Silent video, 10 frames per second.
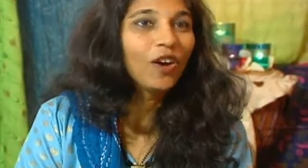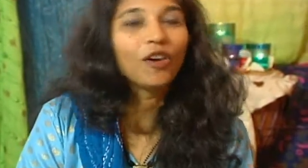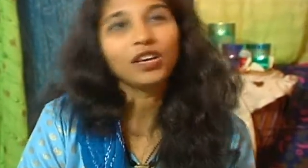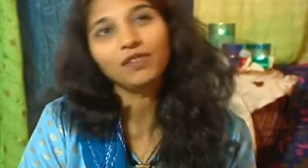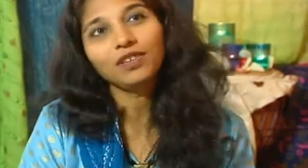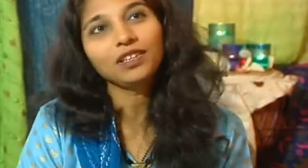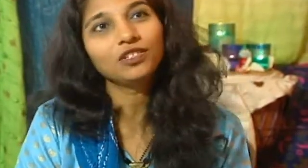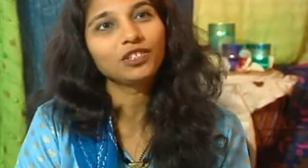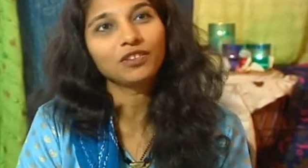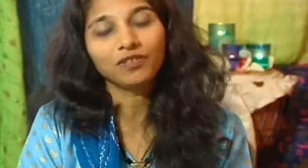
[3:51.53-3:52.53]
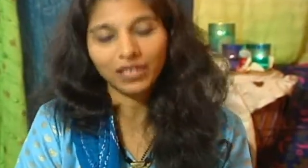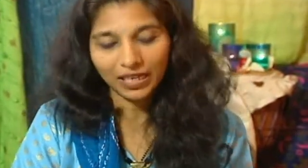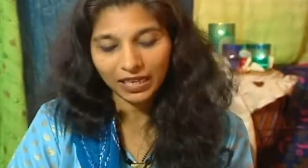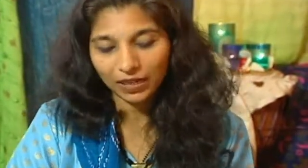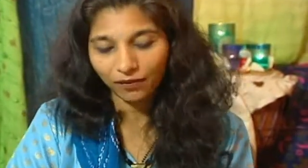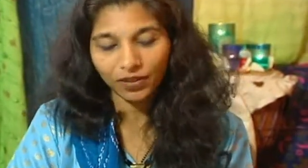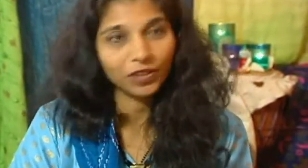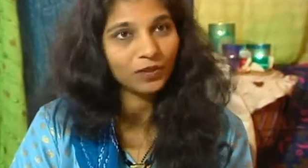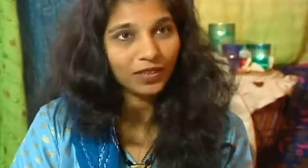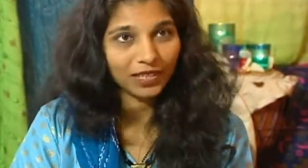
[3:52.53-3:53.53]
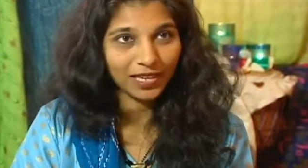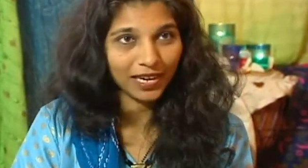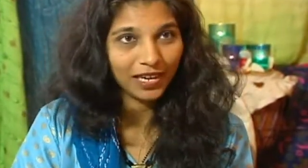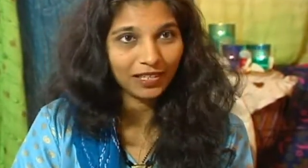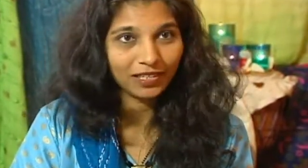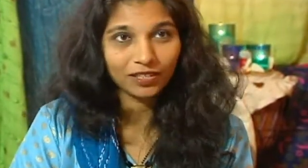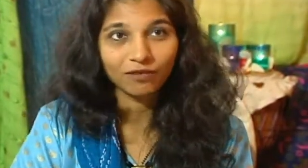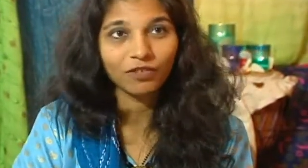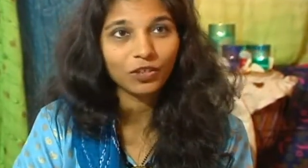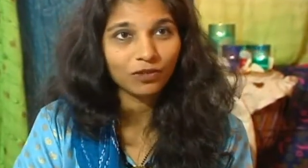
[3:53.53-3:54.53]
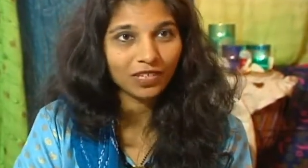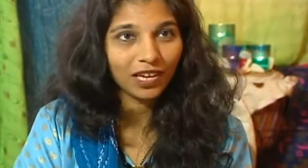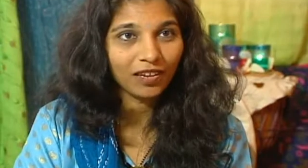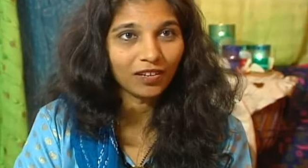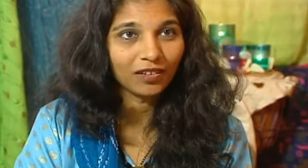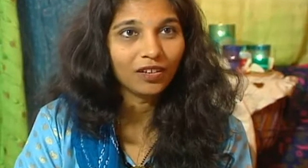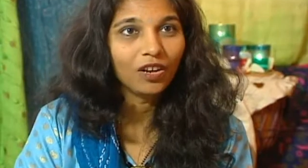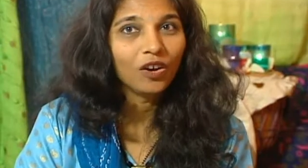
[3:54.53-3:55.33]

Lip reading: or even generally, like if we are doing a dance, we use henna,